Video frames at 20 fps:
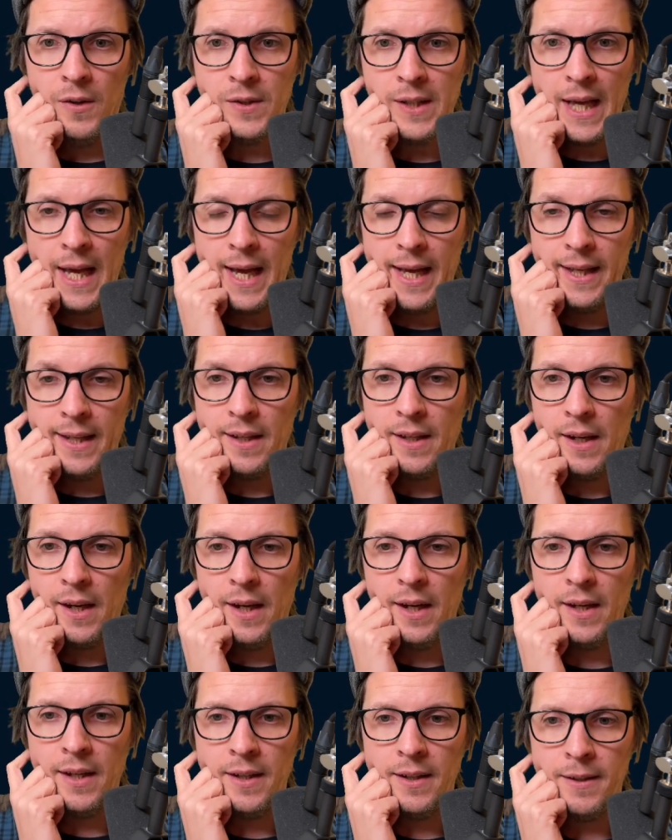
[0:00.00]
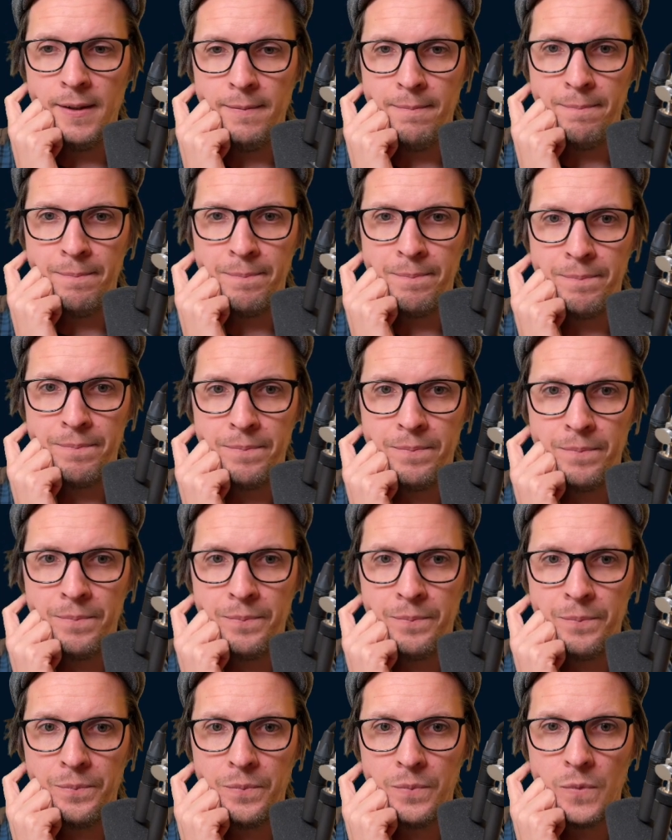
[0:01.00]
Okay, um,
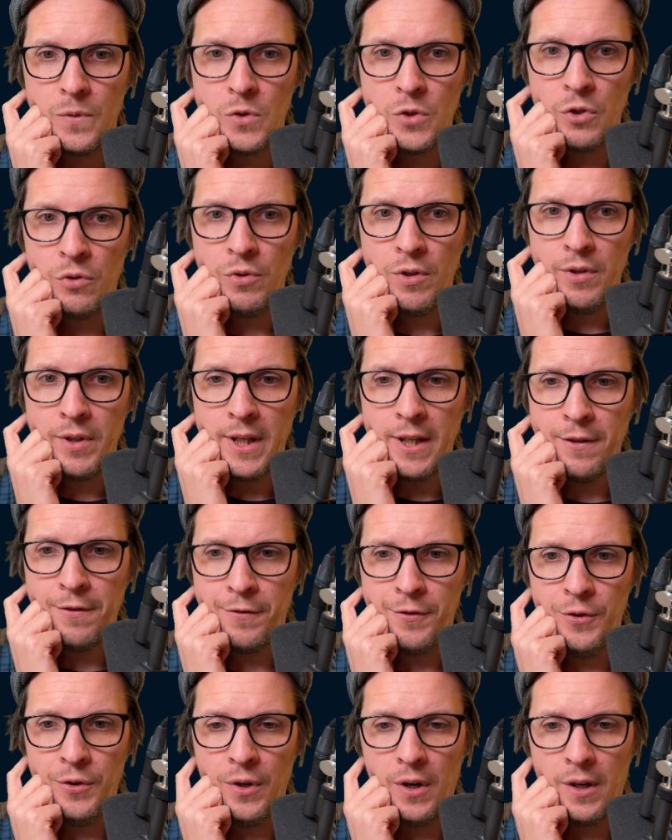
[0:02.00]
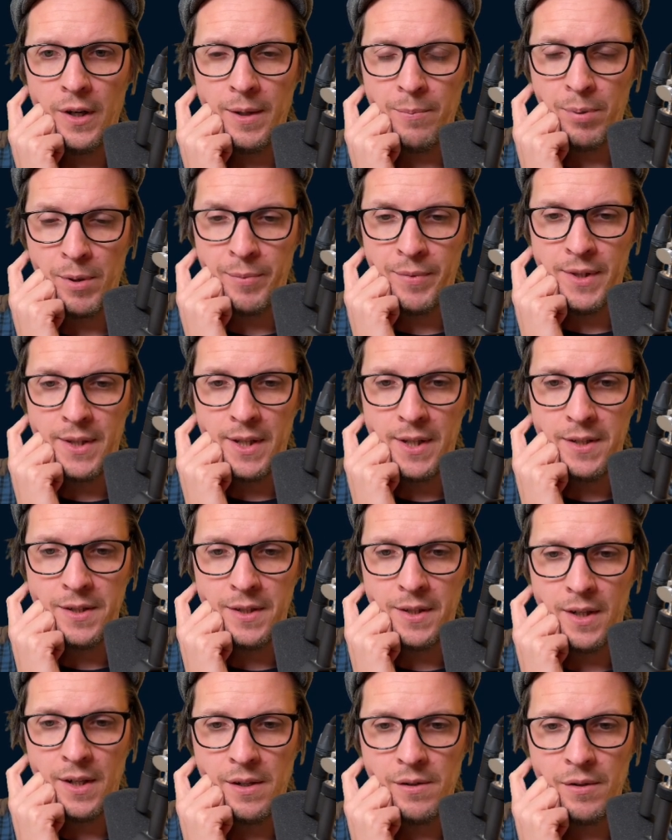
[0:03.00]
so looking through our
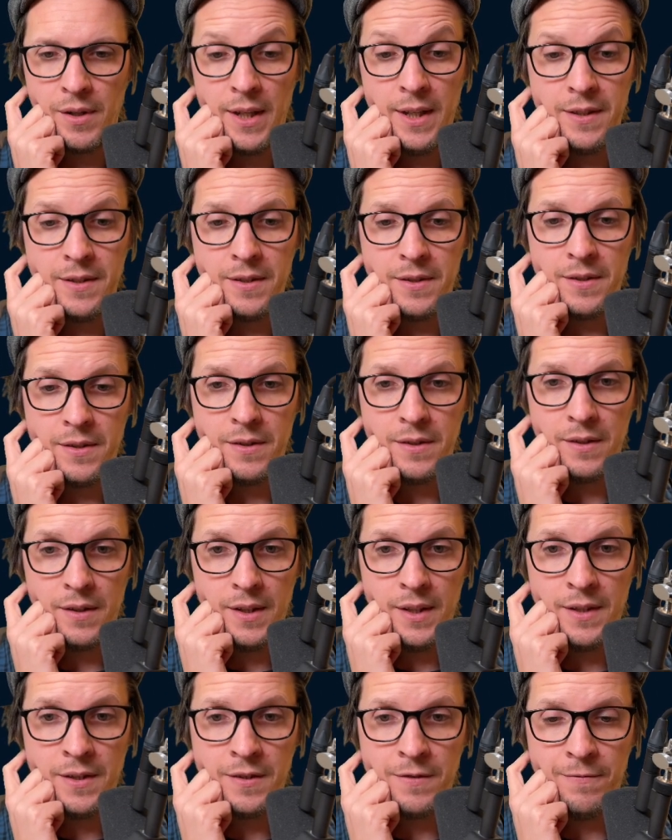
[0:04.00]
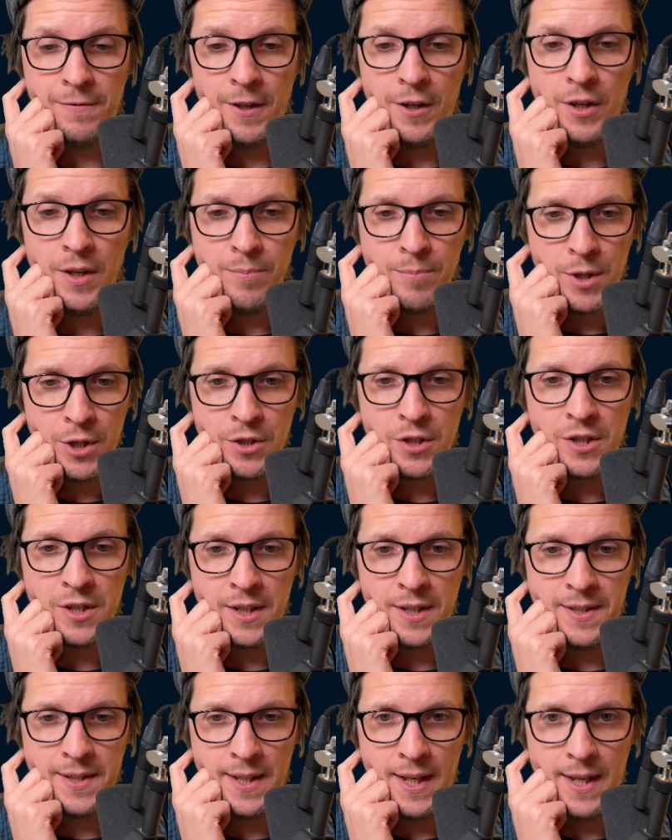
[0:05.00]
implementation now, it's it's very
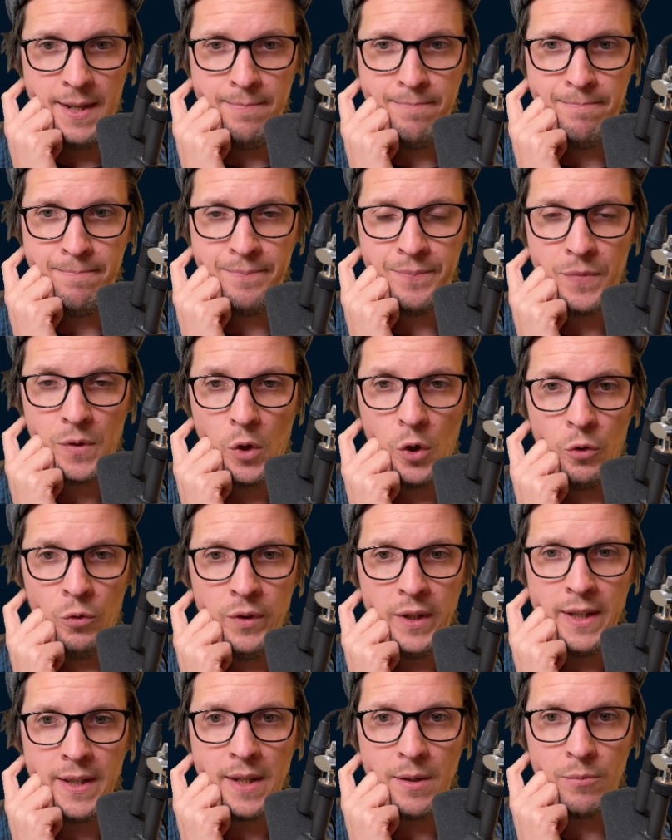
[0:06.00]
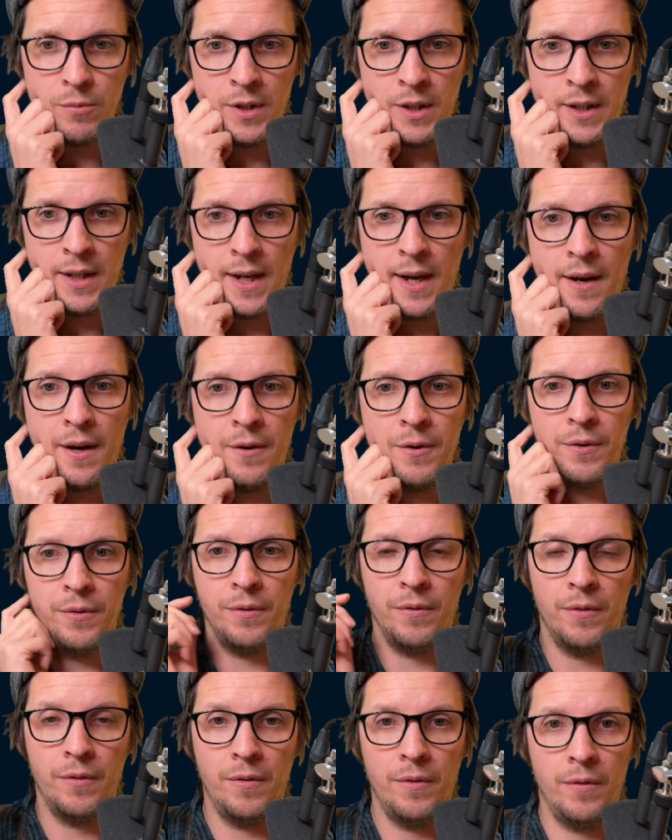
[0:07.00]
much the same, only that we're
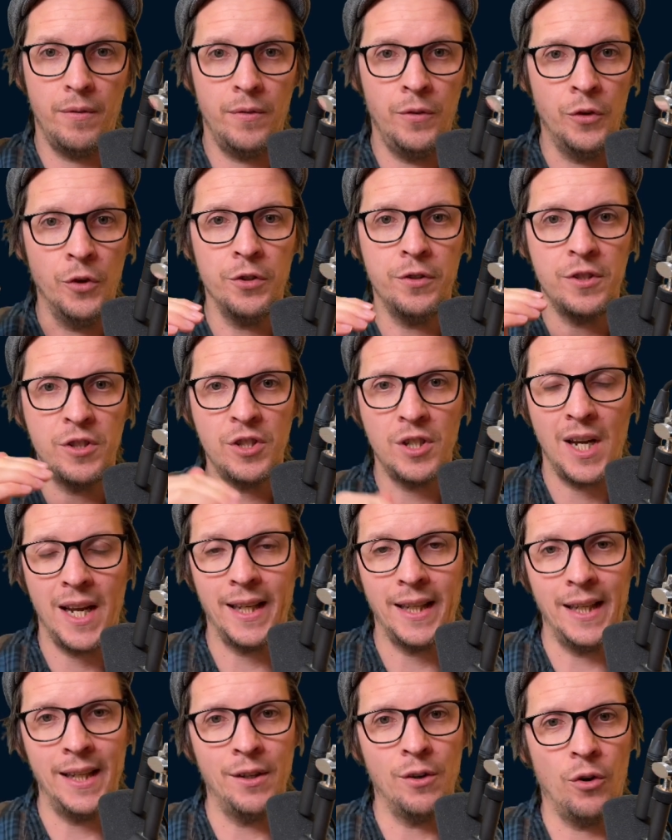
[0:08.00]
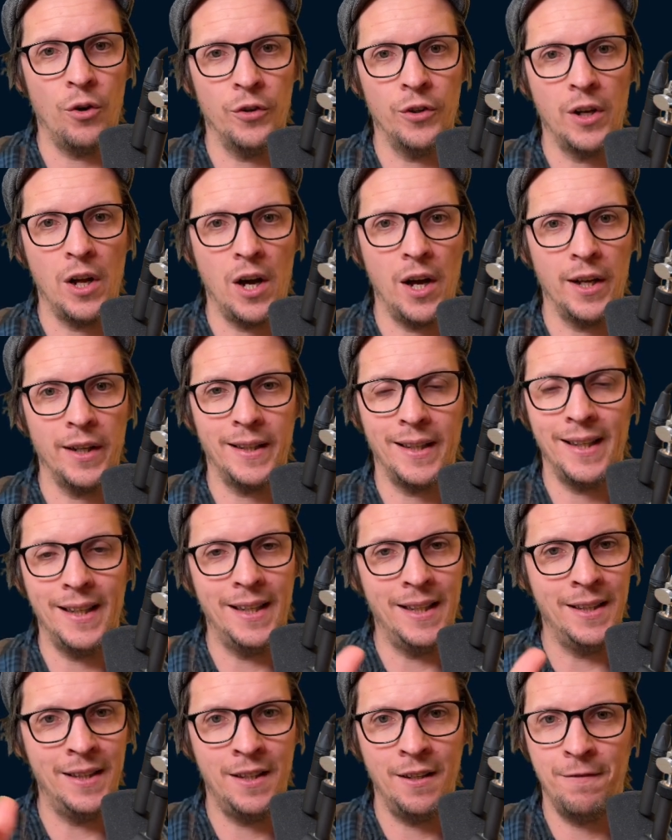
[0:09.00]
now not checking on like
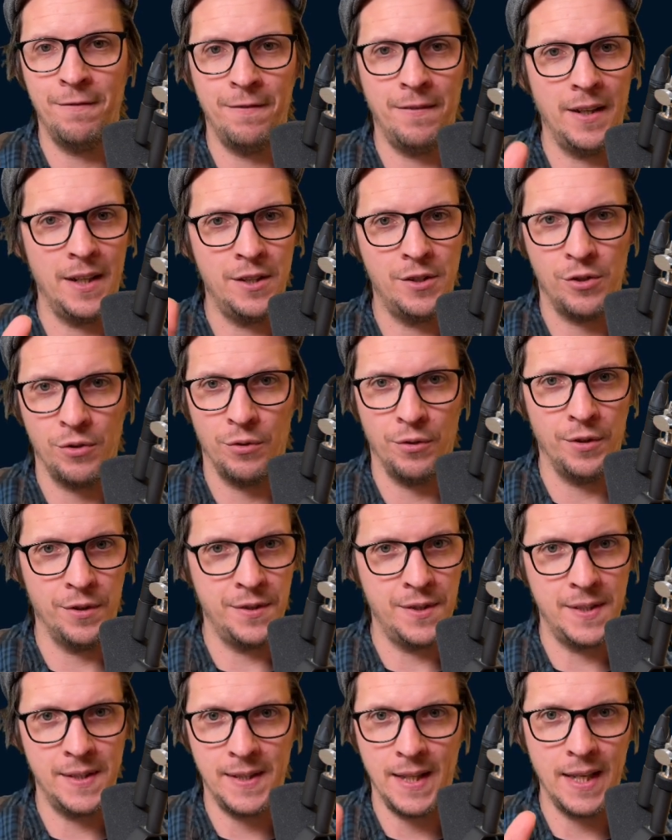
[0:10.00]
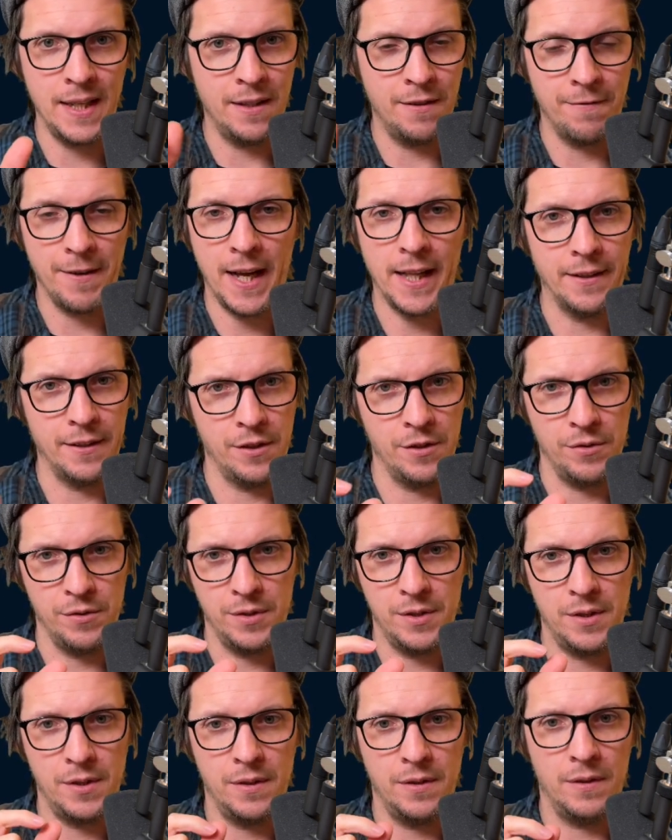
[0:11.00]
individual state
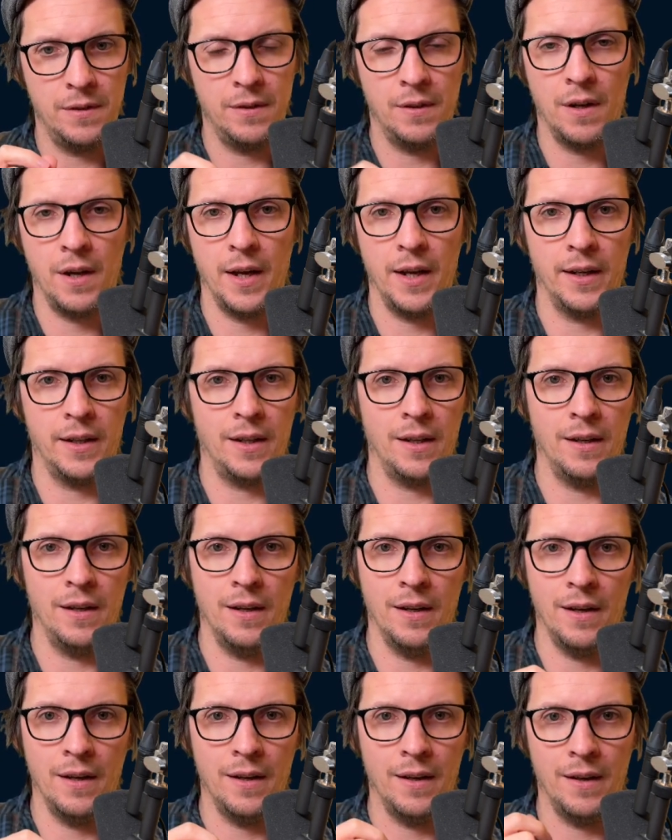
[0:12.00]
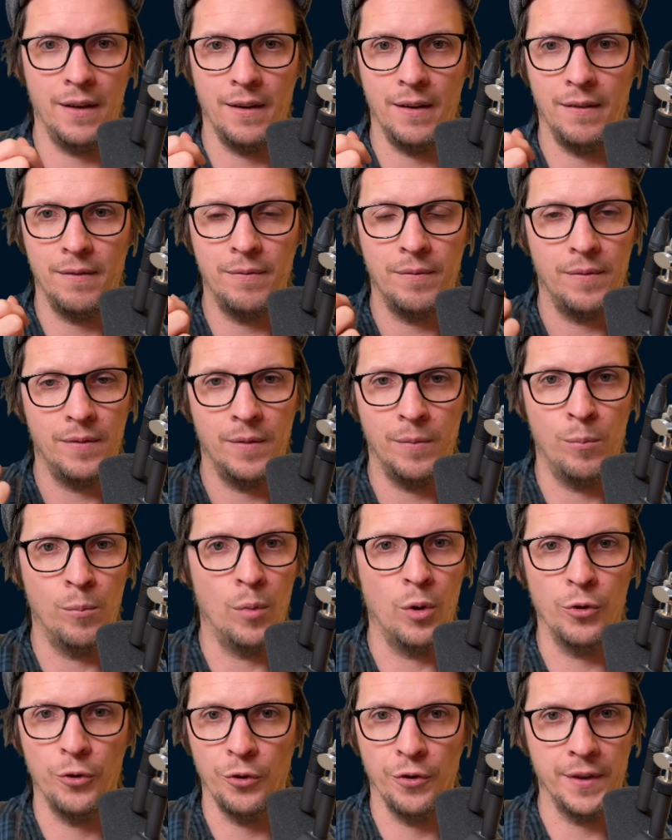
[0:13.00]
values, like uh,
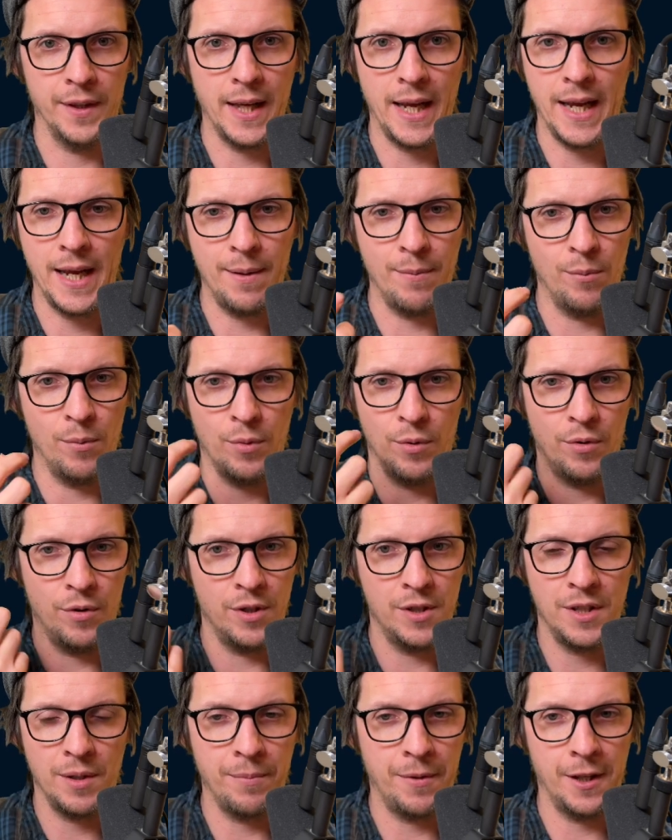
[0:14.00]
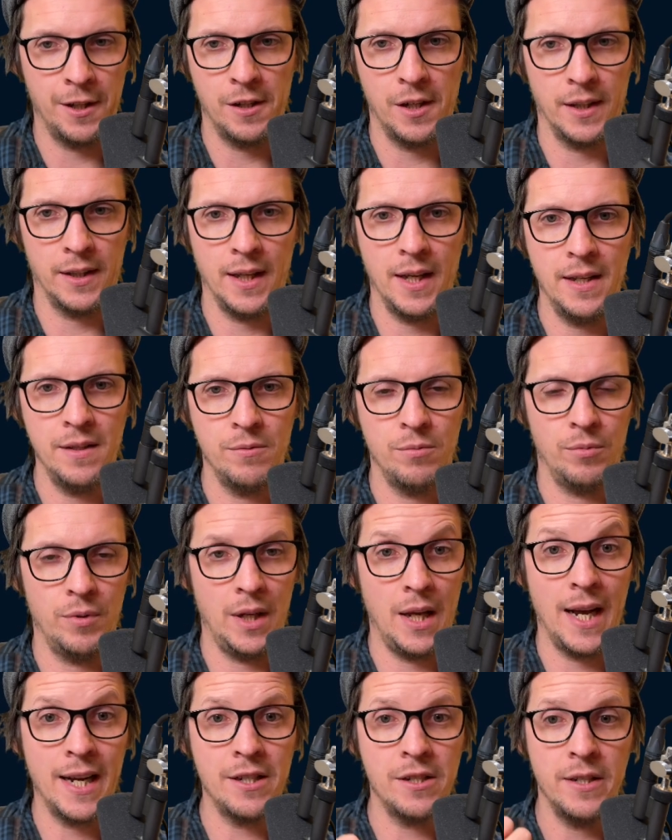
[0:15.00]
model name or something like that.
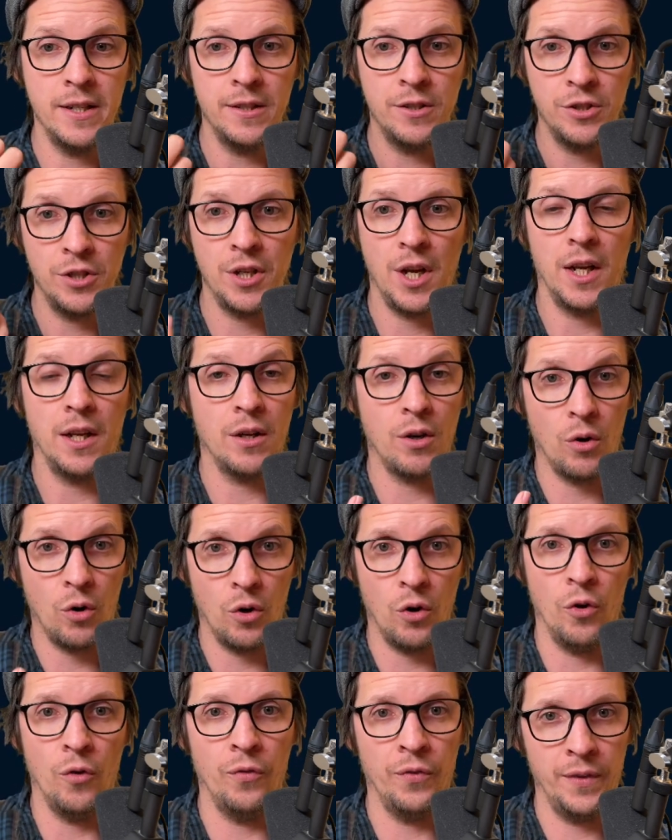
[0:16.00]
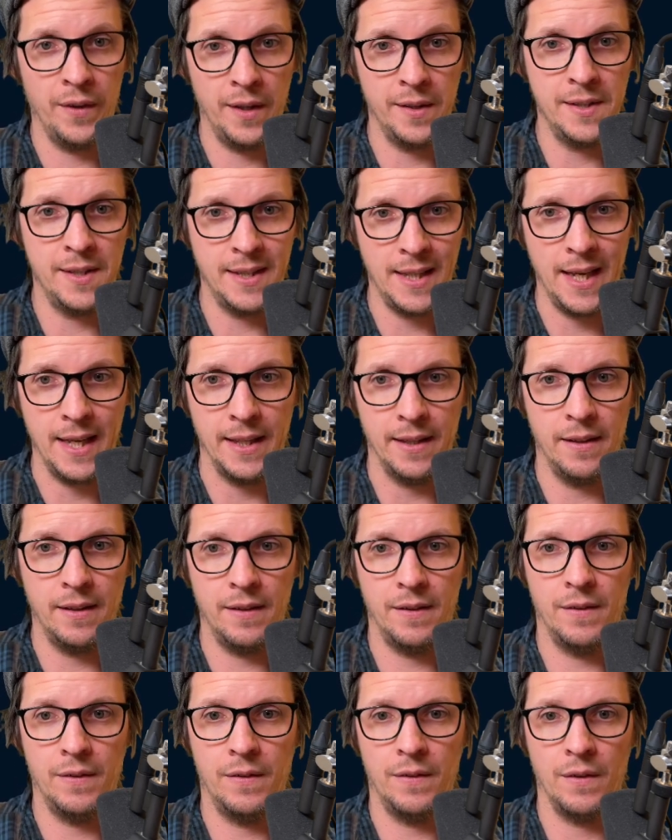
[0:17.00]
We actually check on the state.